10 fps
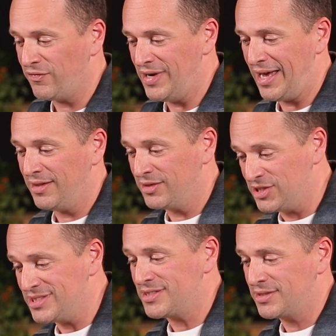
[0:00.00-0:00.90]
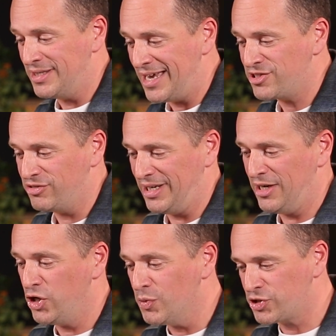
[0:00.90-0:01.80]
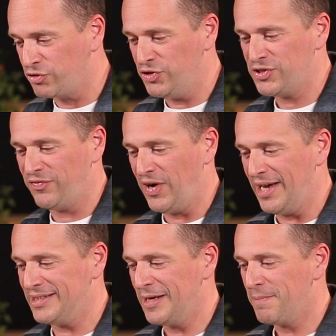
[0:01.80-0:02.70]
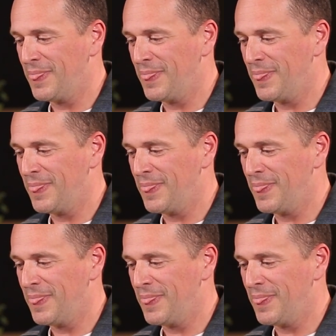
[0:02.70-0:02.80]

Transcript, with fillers: the Nazarene, who was crucified.